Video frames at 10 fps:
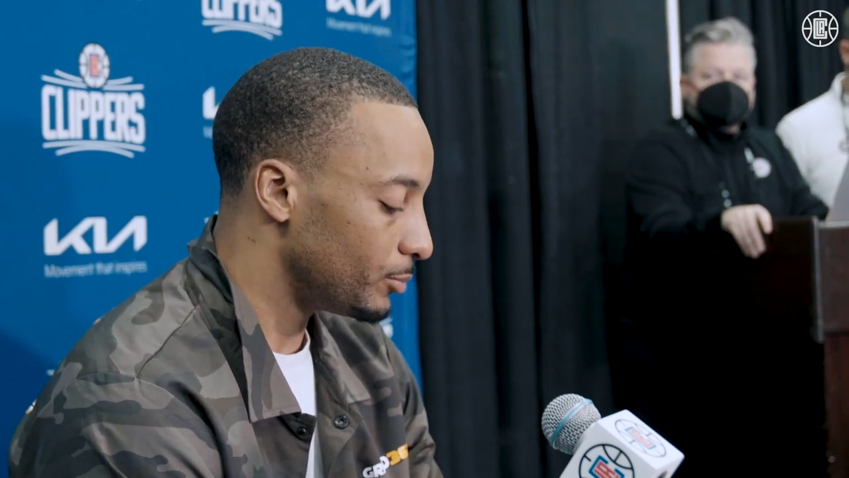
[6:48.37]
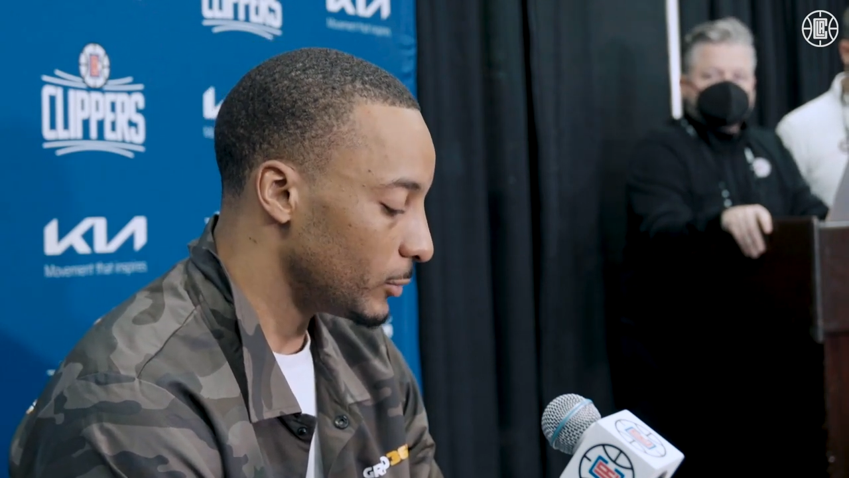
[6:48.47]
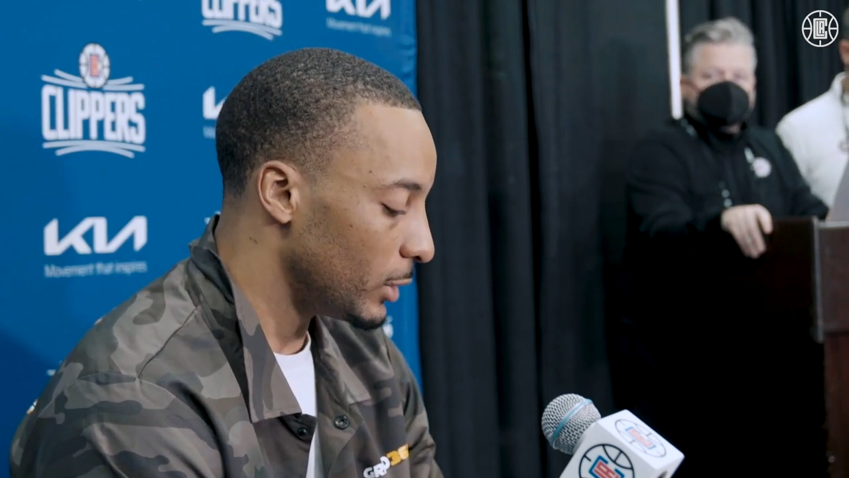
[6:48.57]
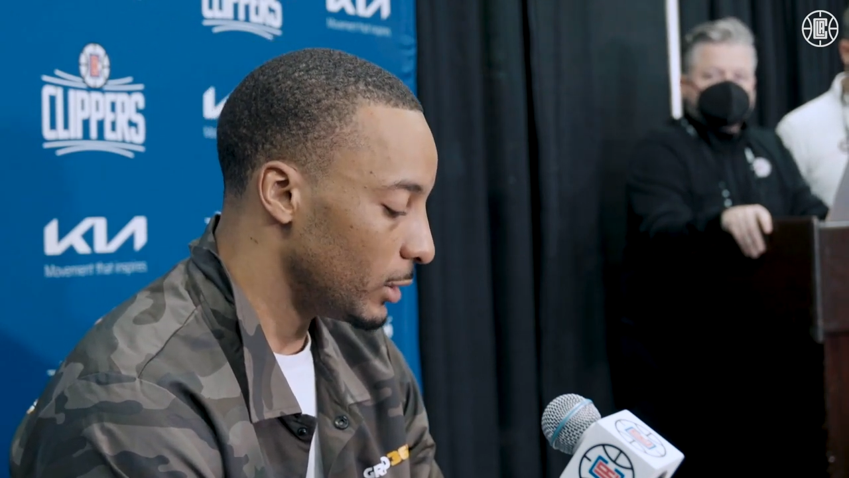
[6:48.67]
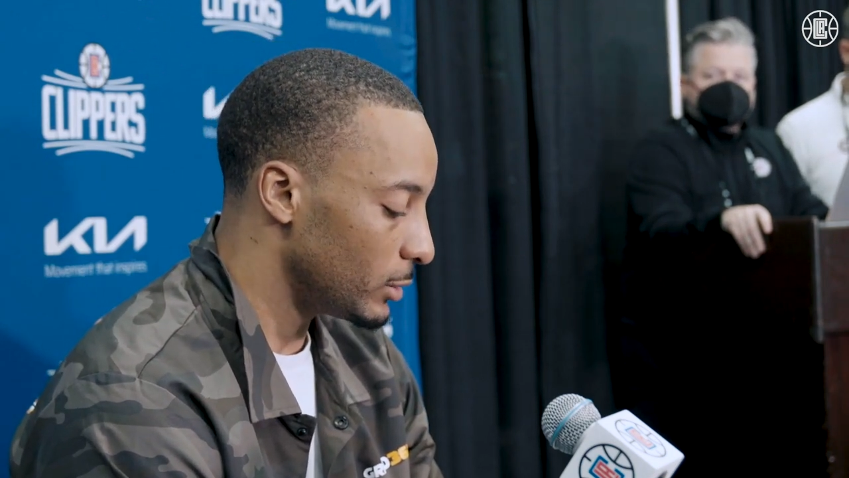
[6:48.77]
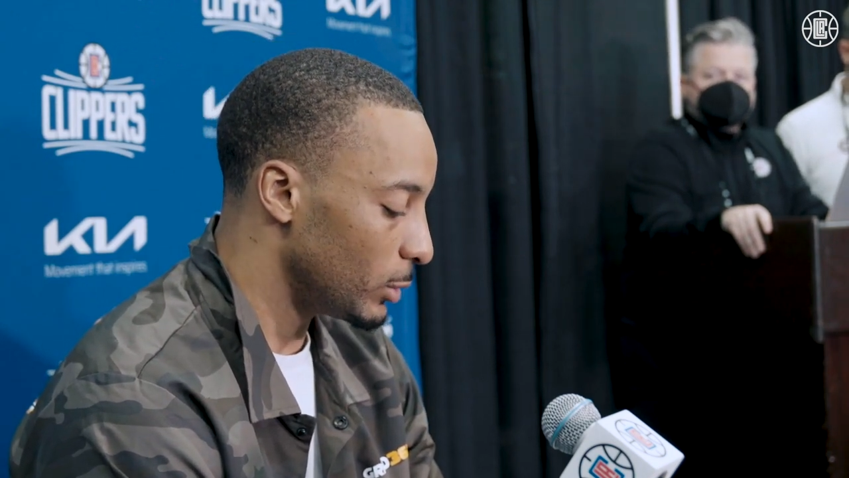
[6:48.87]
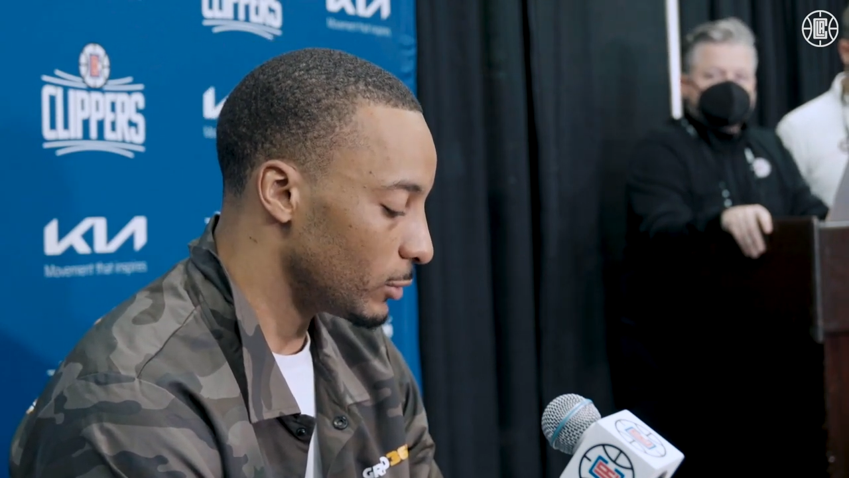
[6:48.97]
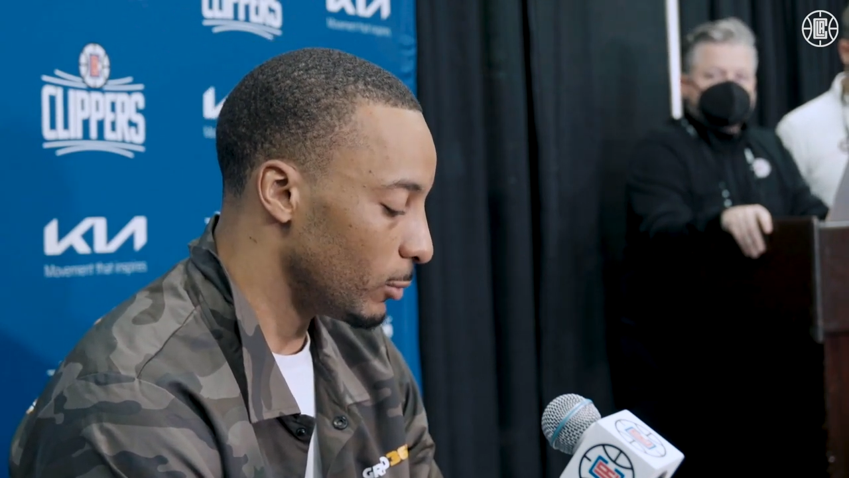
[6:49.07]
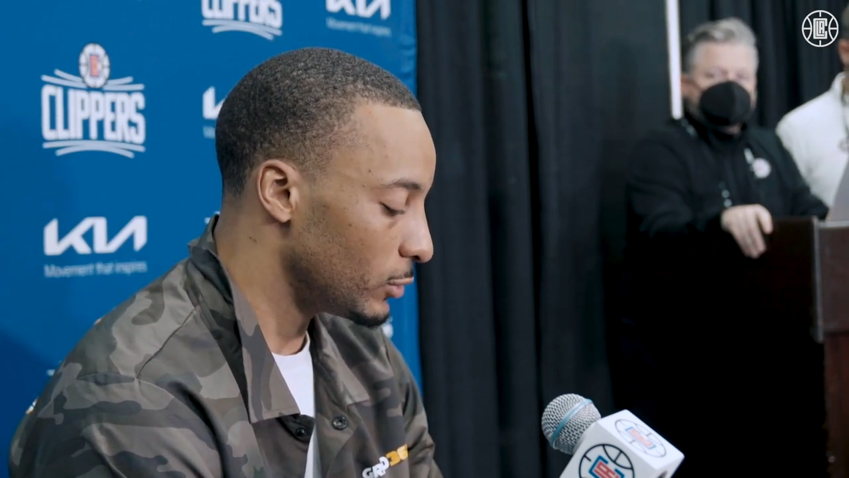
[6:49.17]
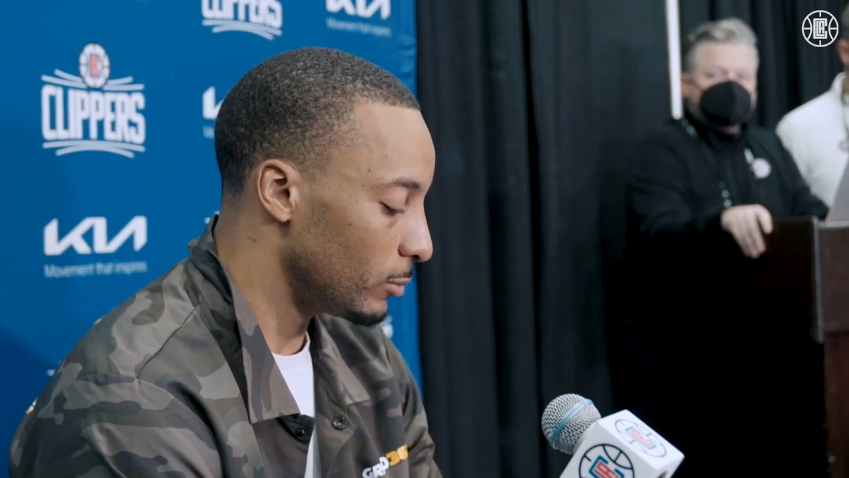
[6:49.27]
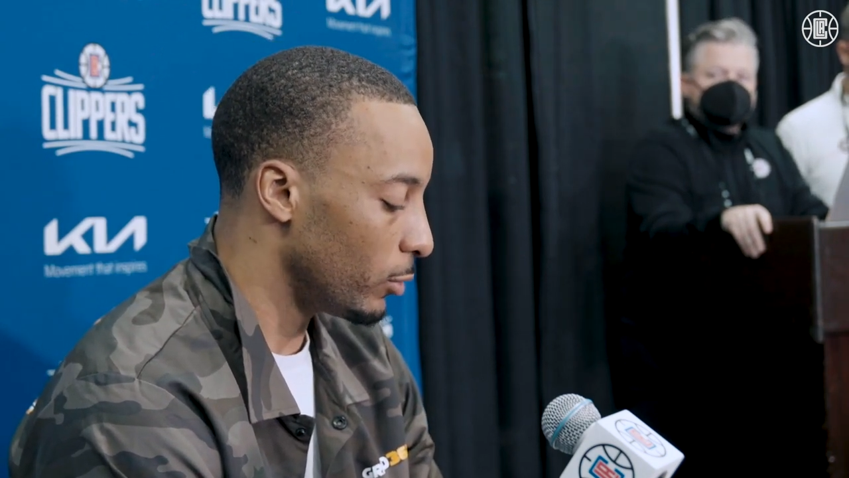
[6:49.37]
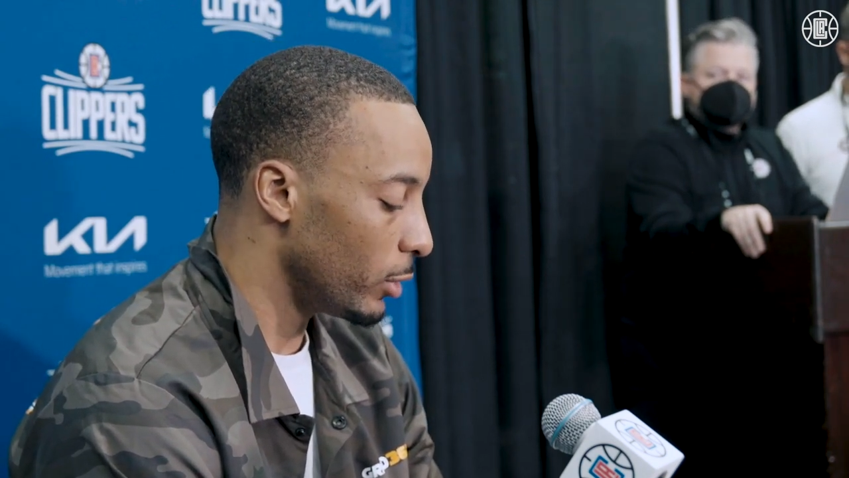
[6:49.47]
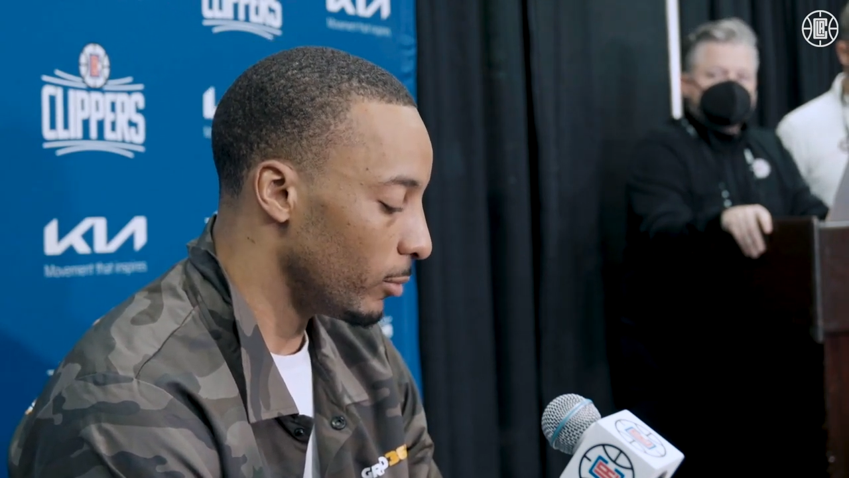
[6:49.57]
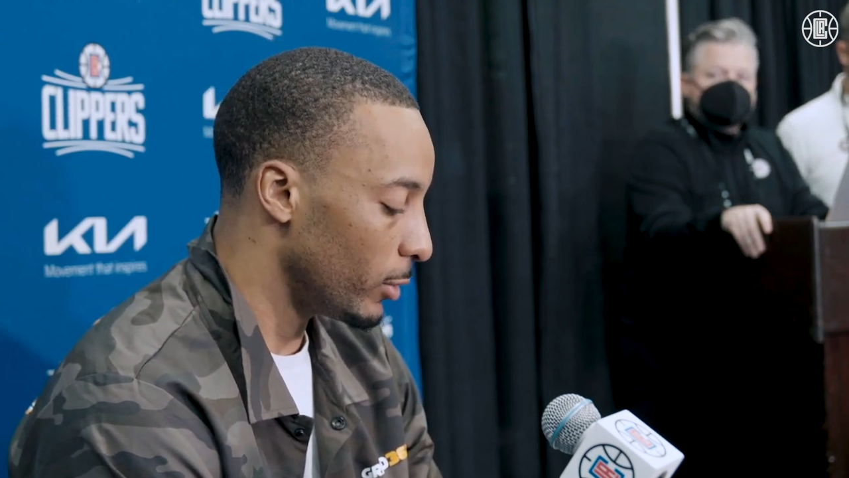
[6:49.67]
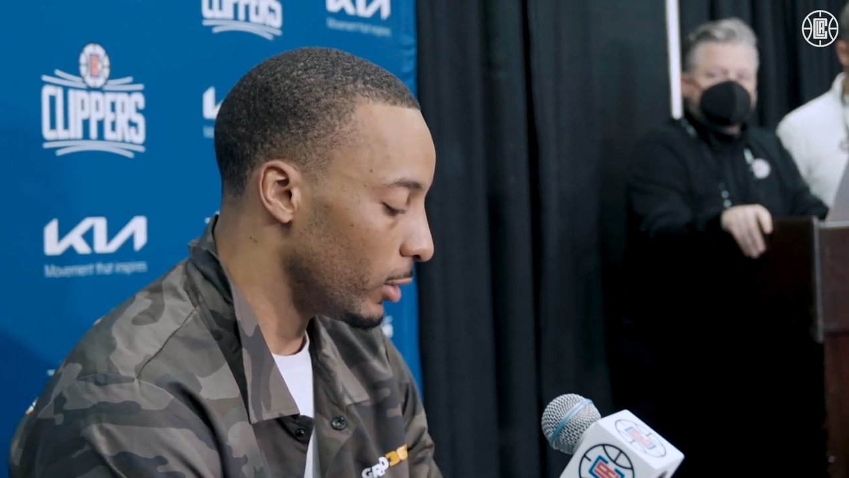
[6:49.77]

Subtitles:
is what's most important.